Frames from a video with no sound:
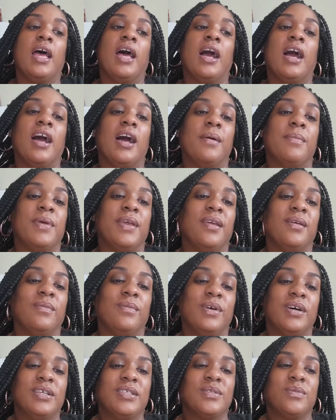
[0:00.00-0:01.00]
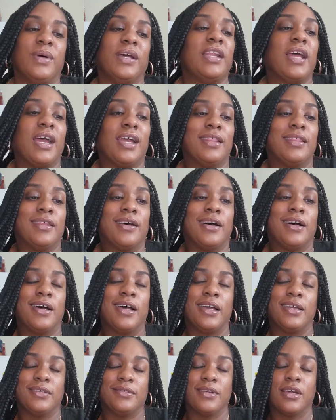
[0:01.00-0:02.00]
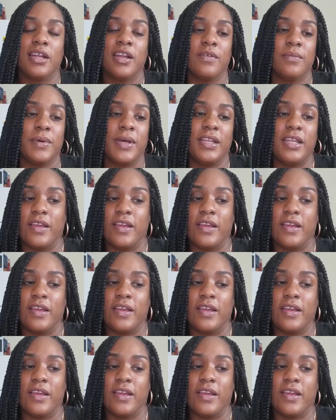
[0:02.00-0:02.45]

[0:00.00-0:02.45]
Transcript: Um, it was when I saw, I heard everybody,